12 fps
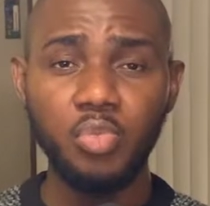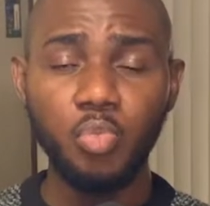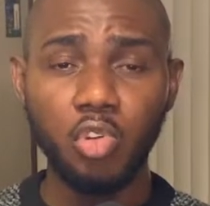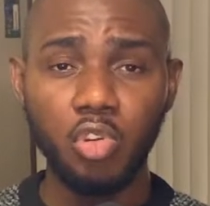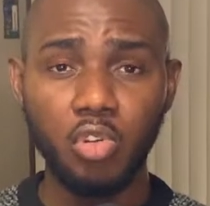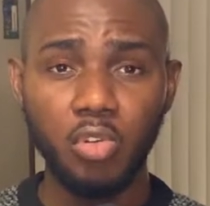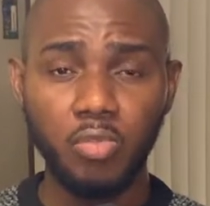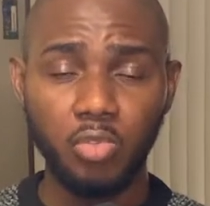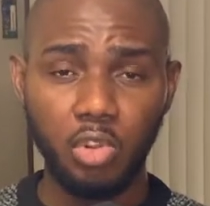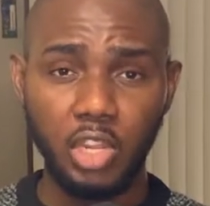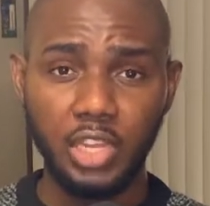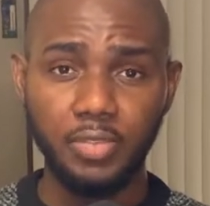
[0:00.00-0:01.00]
you more
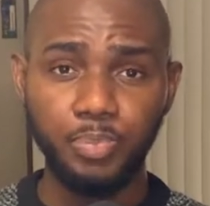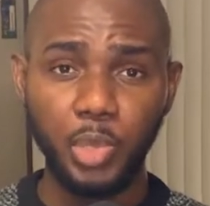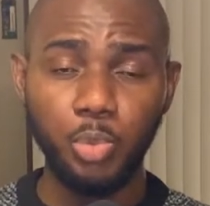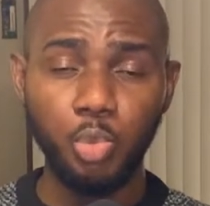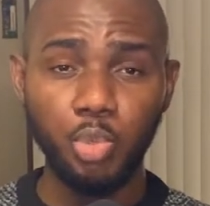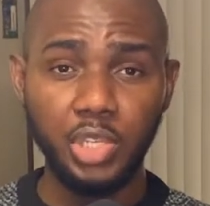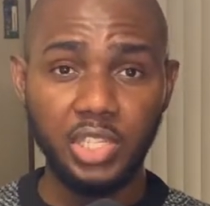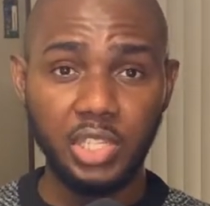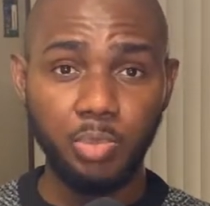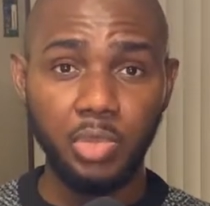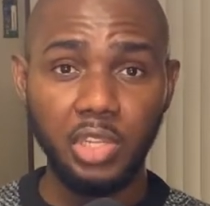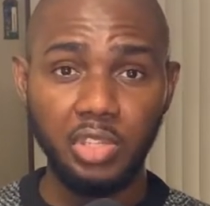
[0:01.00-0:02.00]
comfort, like people with
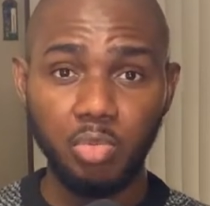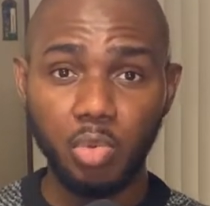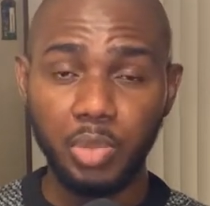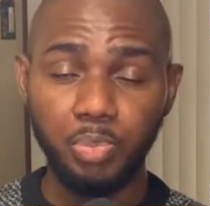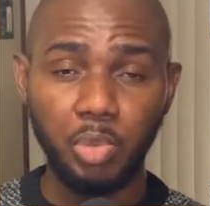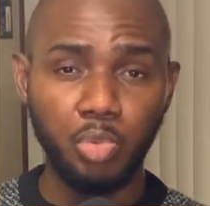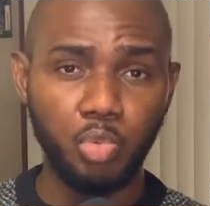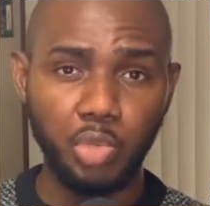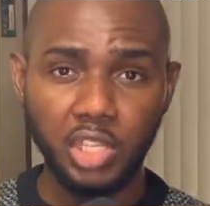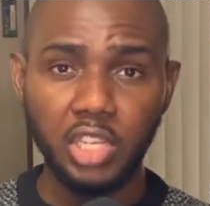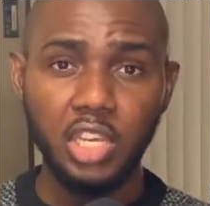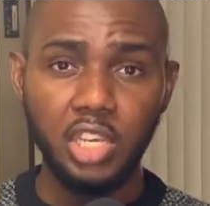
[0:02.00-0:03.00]
disability, right? People
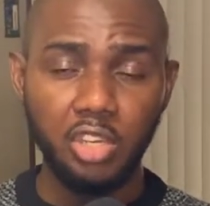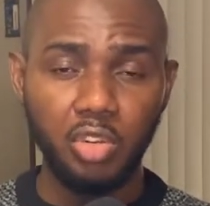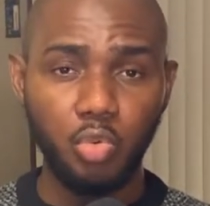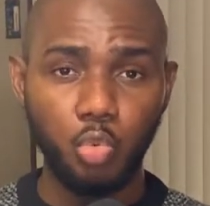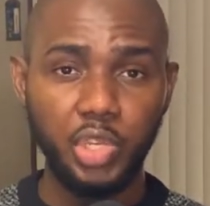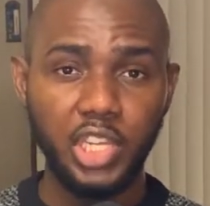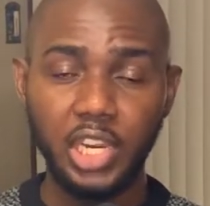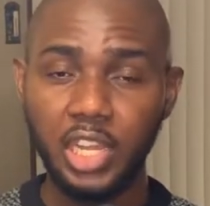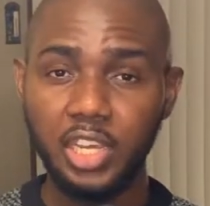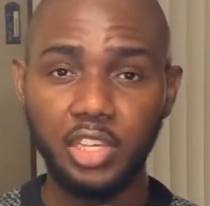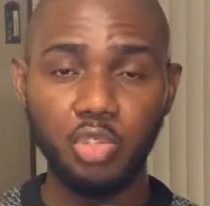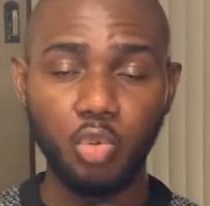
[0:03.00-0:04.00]
with, weak
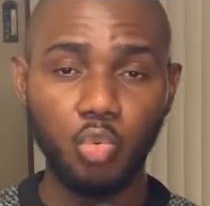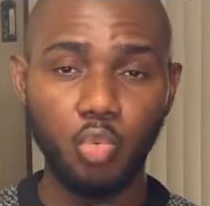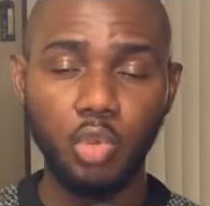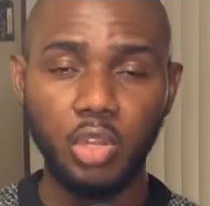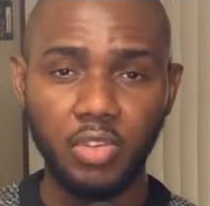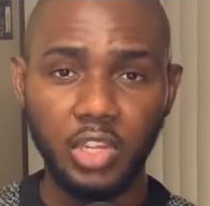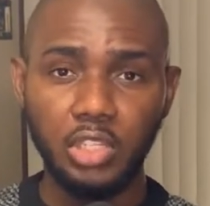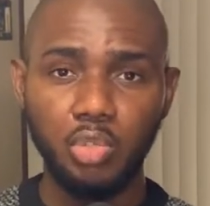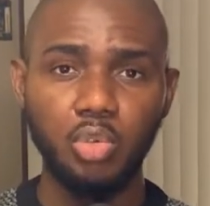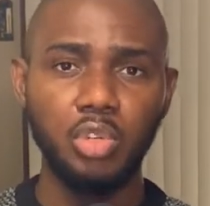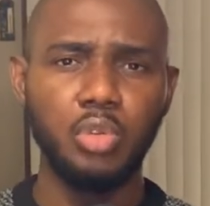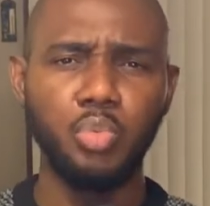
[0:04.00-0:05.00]
legs or whatever is
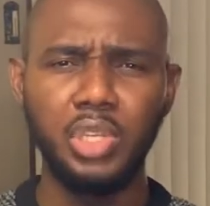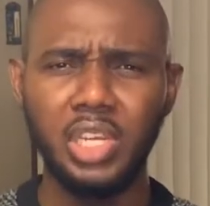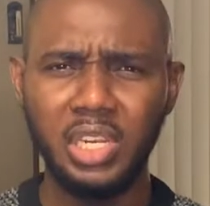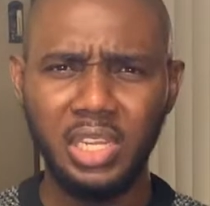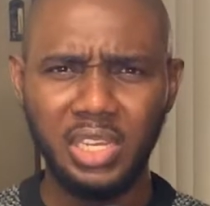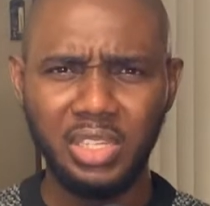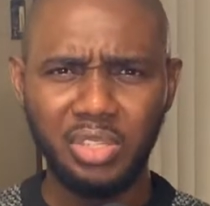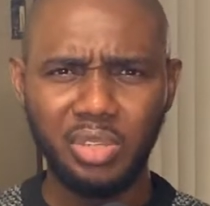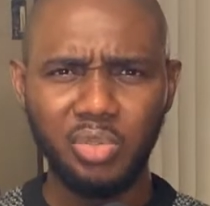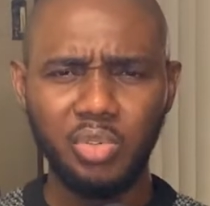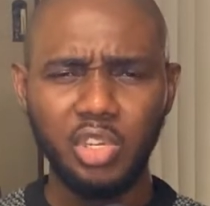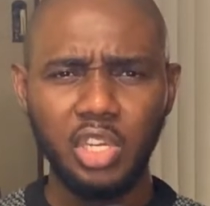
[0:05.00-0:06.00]
going on with their legs.
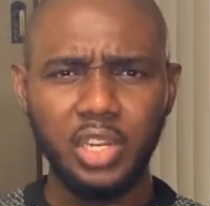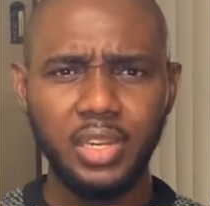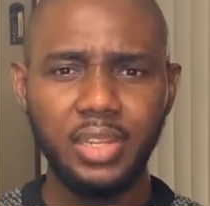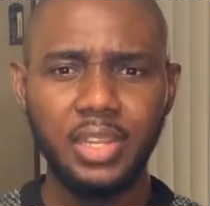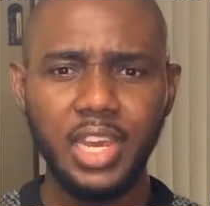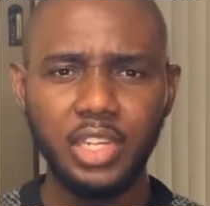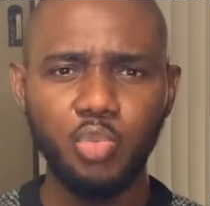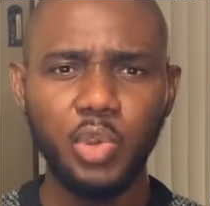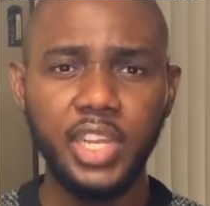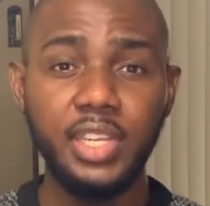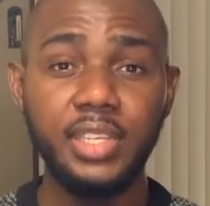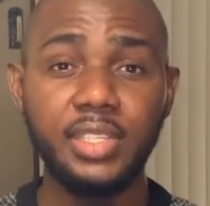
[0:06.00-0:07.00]
That's
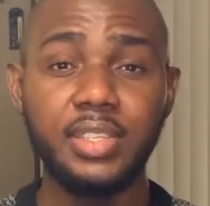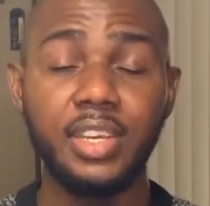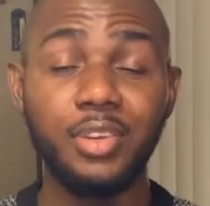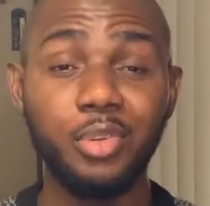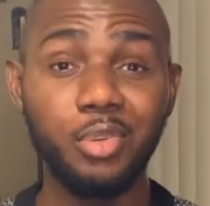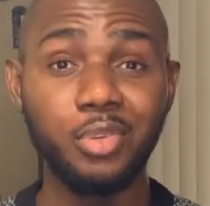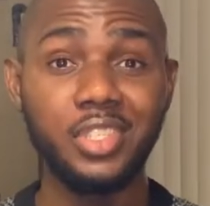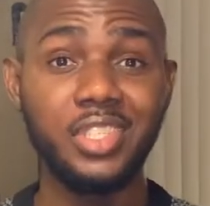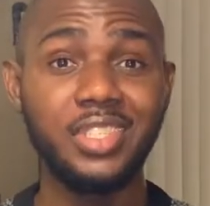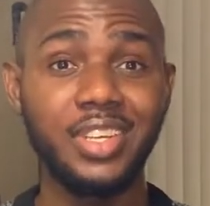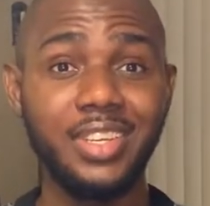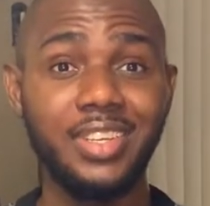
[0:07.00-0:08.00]
why these
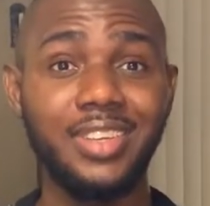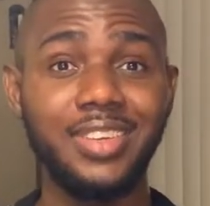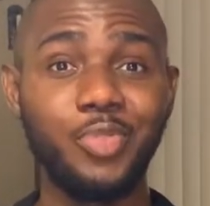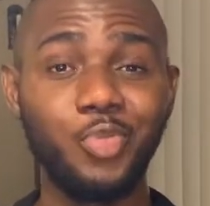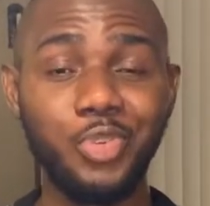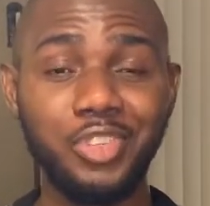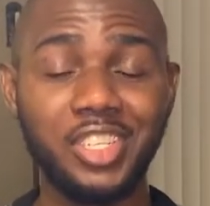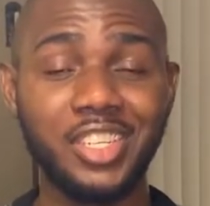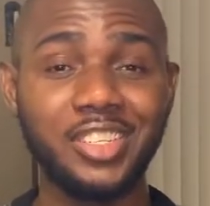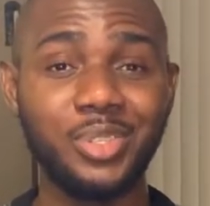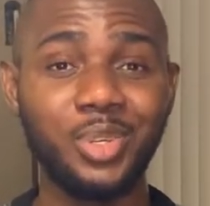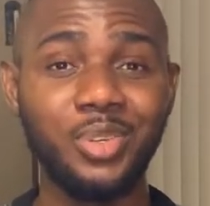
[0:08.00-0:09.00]
technologies are here. And a wheelchair is